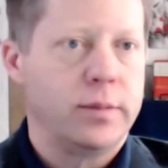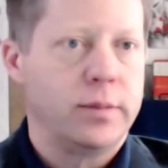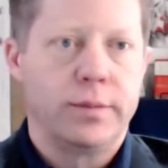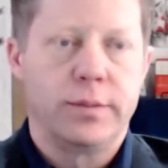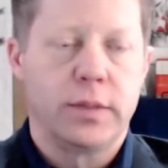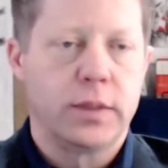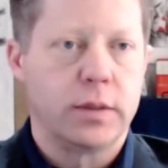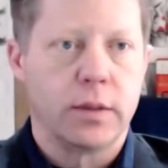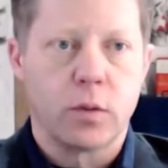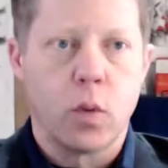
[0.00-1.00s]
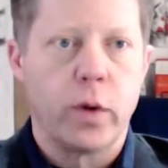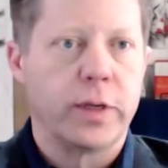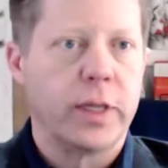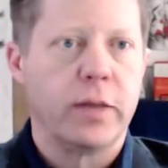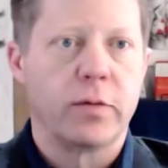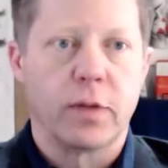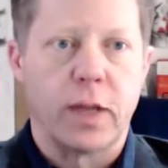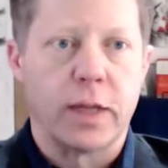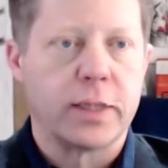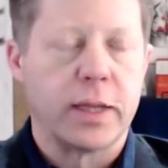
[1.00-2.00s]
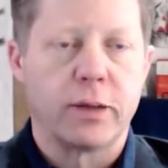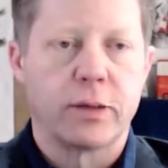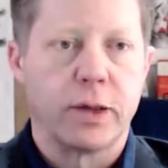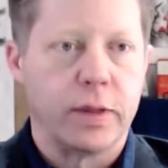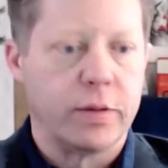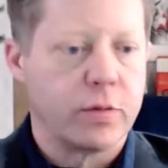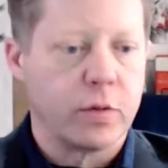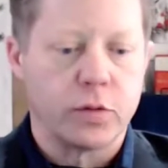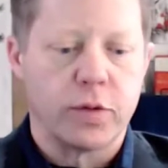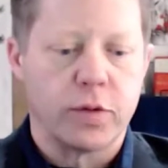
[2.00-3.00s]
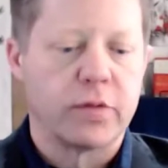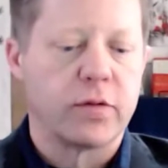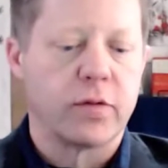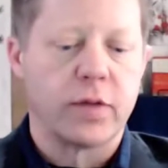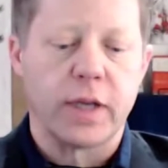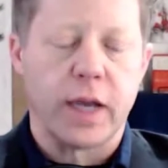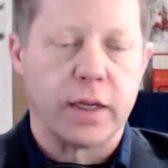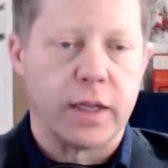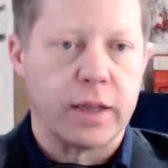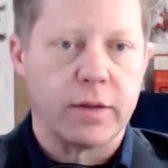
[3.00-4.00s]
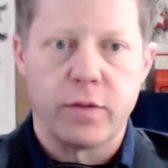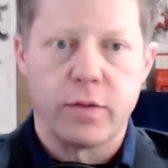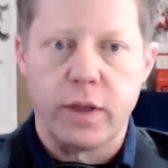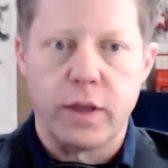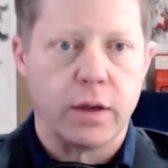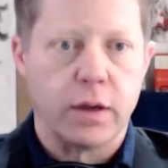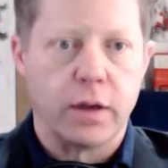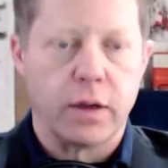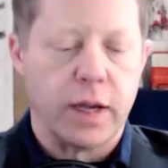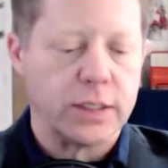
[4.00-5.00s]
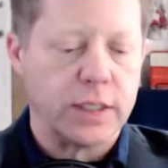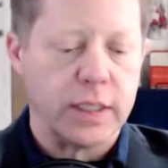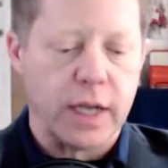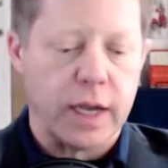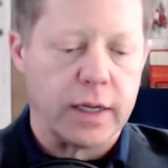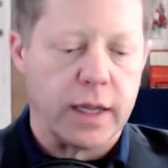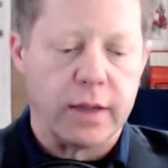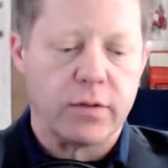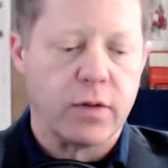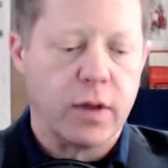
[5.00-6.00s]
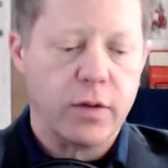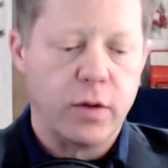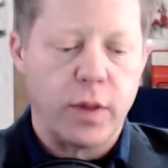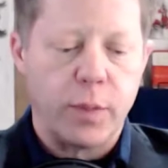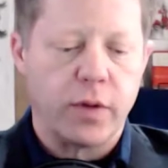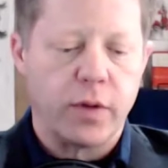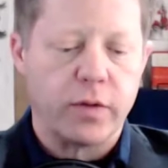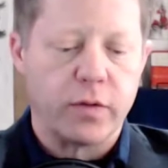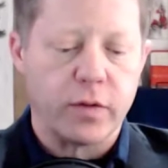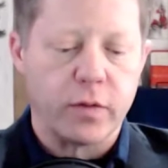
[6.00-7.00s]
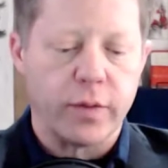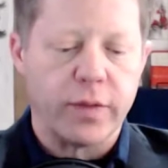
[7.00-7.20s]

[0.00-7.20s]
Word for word: the quarantines, the lockdowns, the social distancing guidelines, the uh, hygiene guidelines. Mm-hmm. They put all these things.